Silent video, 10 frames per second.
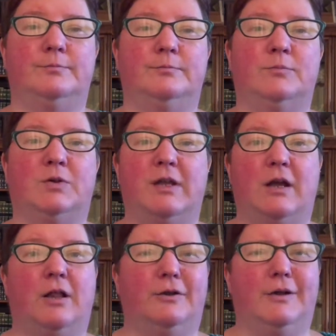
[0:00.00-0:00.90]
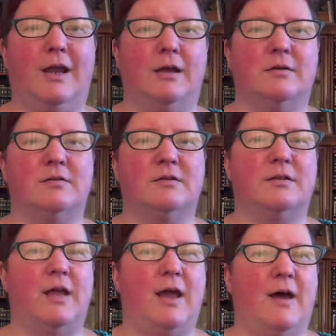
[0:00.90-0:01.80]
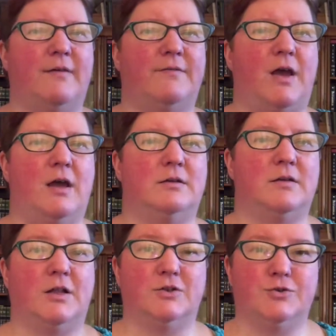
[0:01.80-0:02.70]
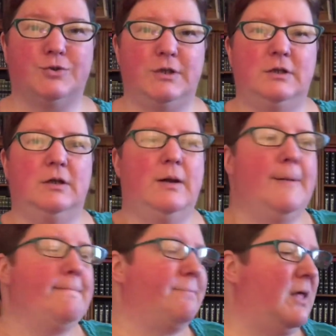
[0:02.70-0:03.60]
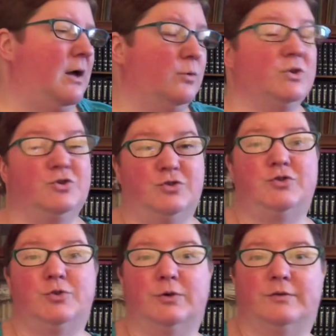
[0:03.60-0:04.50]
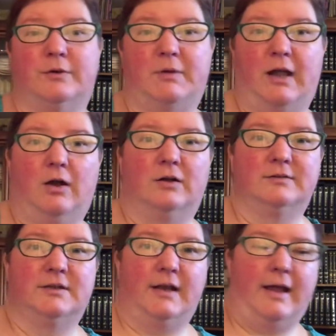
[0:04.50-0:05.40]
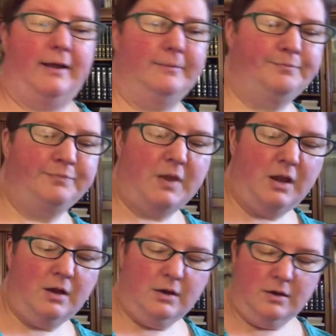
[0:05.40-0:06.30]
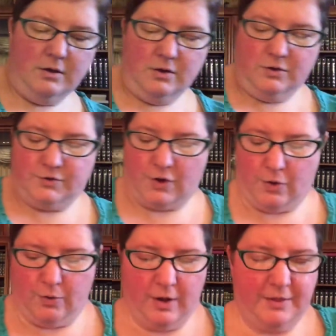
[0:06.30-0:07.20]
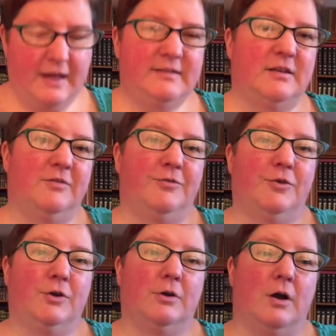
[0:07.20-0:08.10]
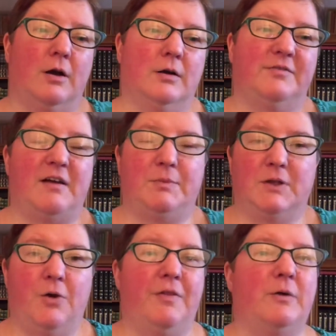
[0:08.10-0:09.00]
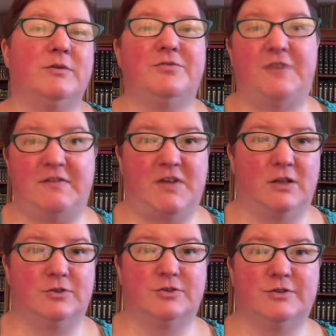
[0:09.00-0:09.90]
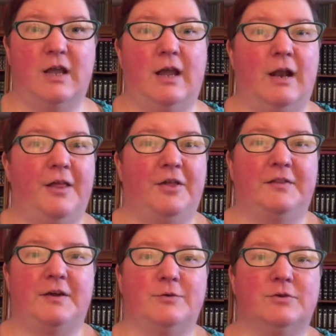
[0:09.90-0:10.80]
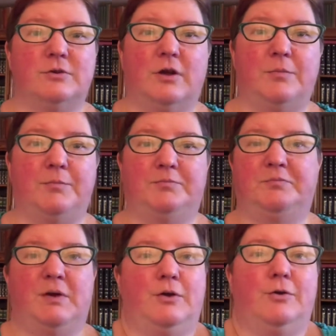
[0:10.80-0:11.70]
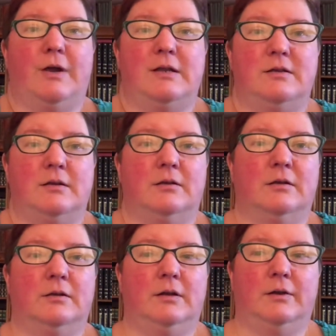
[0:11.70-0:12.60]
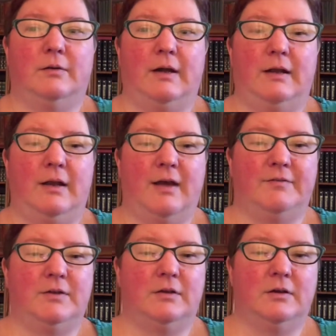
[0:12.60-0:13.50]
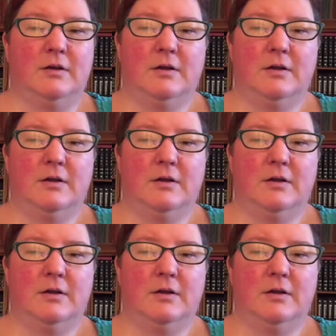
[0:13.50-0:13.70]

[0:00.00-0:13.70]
multicolored candles that they have at Dollar Tree, which 2 of them I hauled today. So that's it for Five Below. That was $5, and I thought that was a great deal. You know, I didn't have to